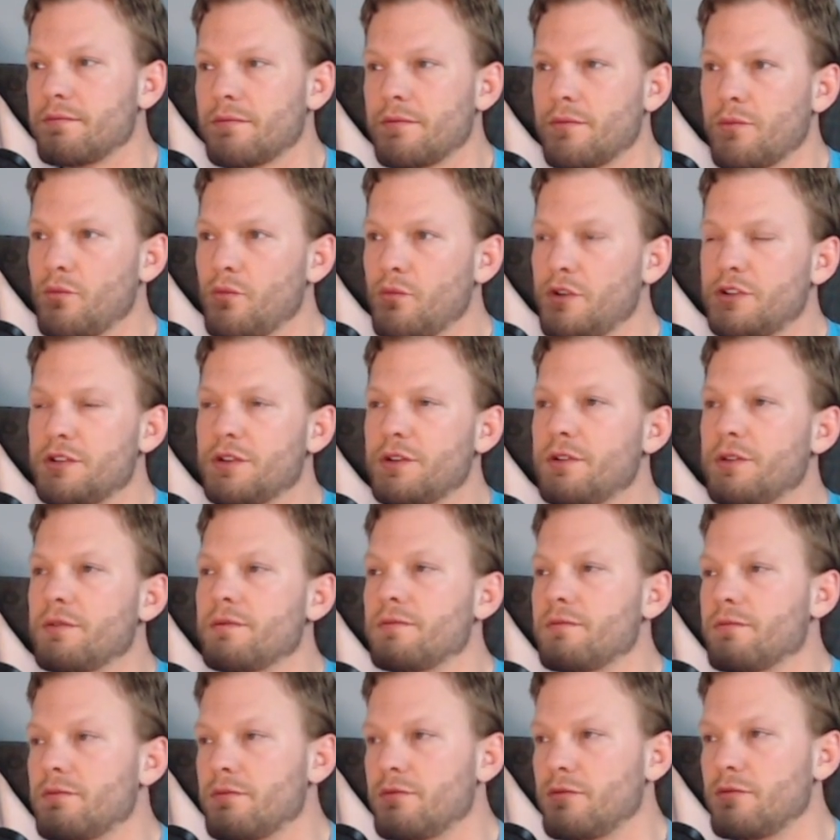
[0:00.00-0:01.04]
we should
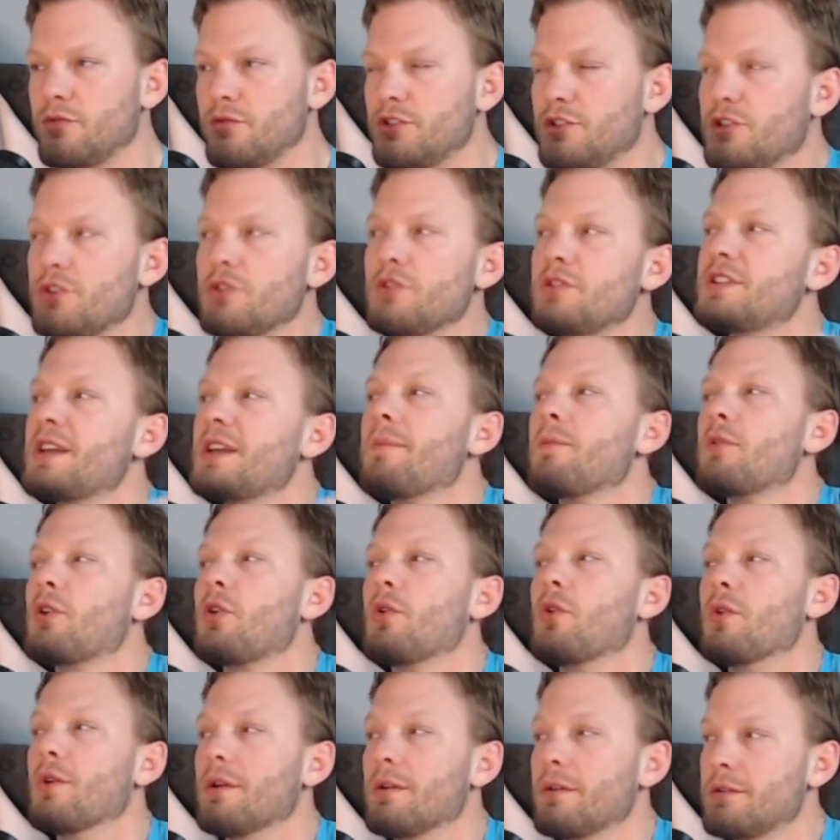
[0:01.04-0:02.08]
do something
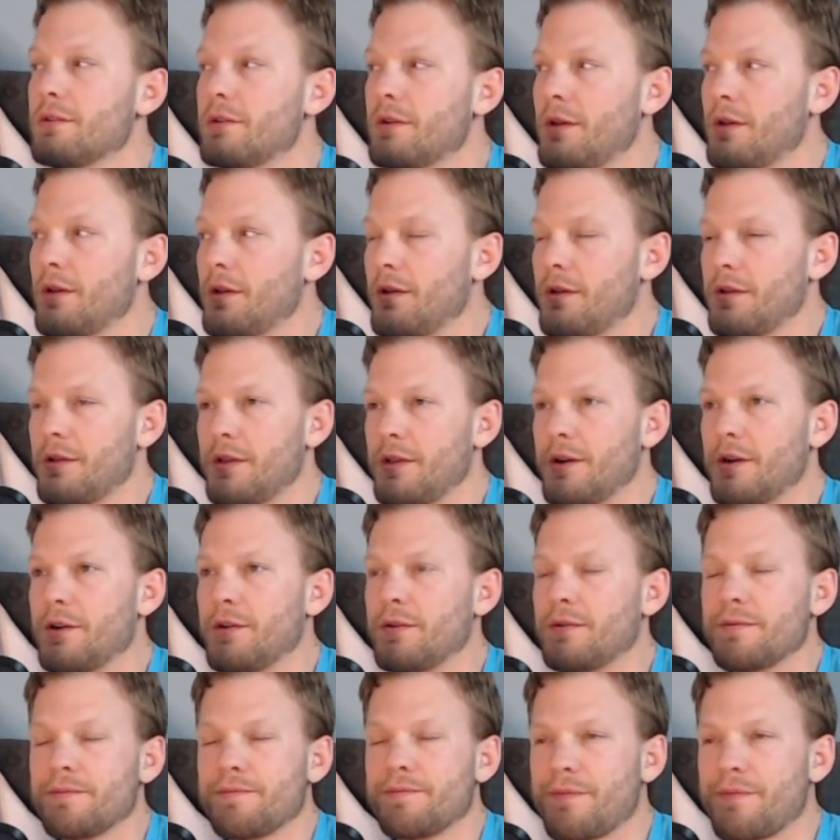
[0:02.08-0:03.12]
cool, you
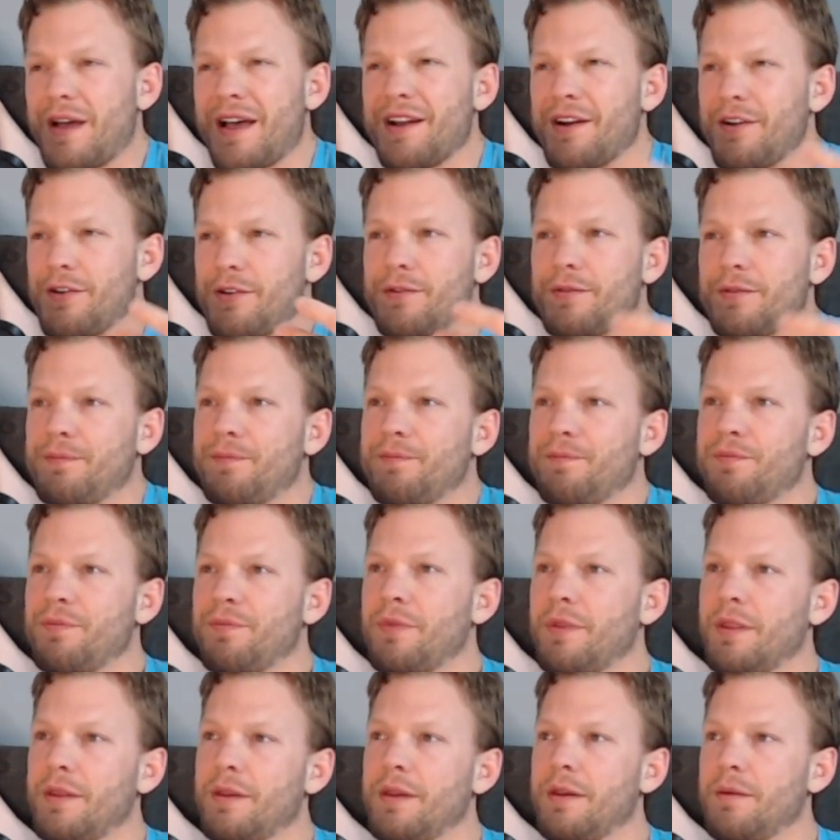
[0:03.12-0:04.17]
know? I don't know,
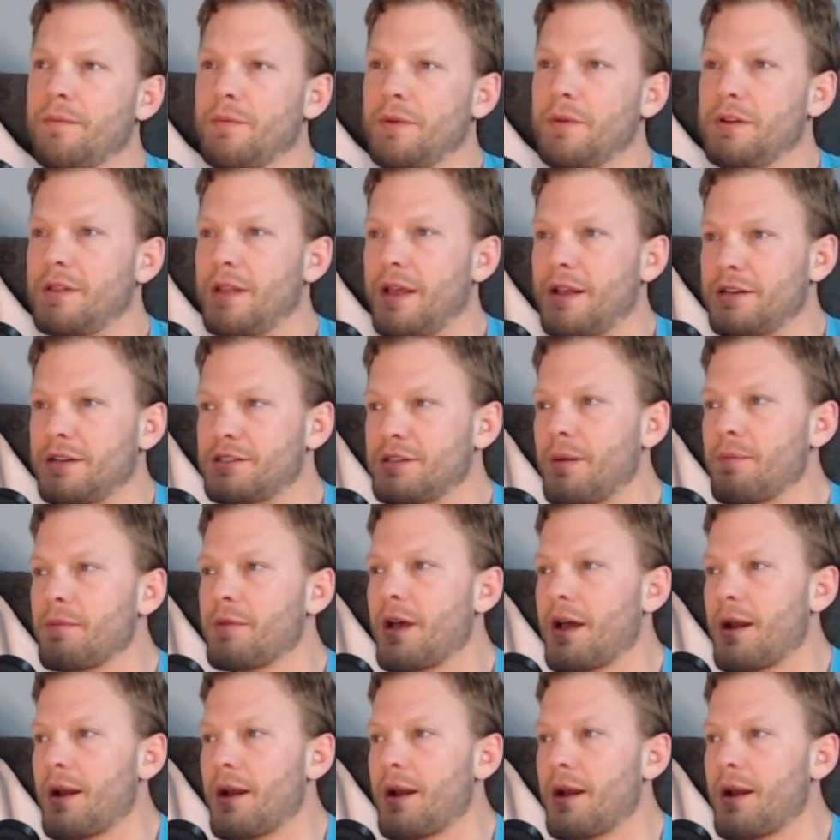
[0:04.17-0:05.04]
but like some kind of